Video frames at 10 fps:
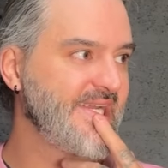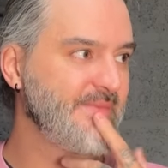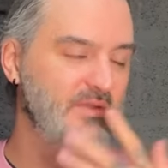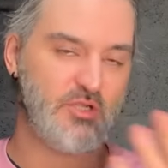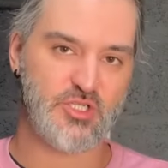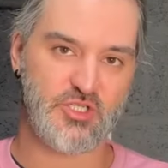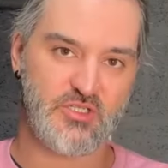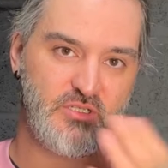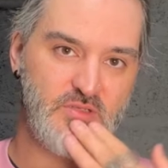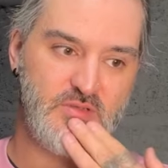Maybe I
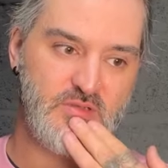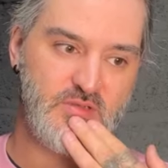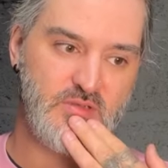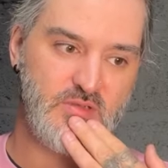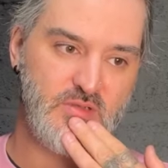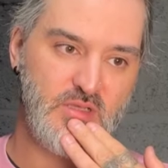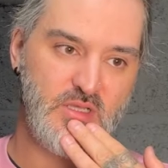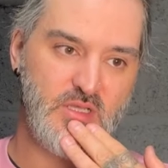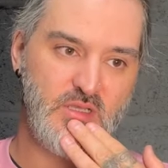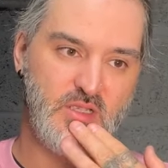should,
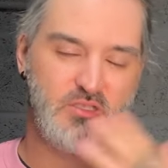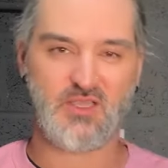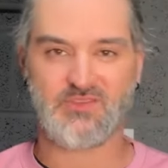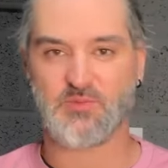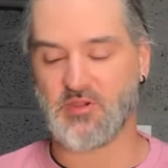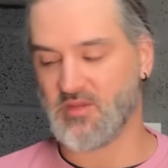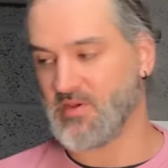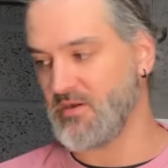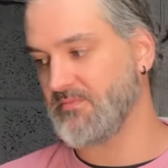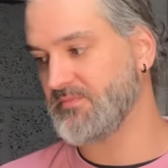because I've spoke
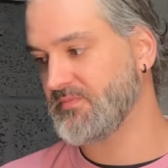about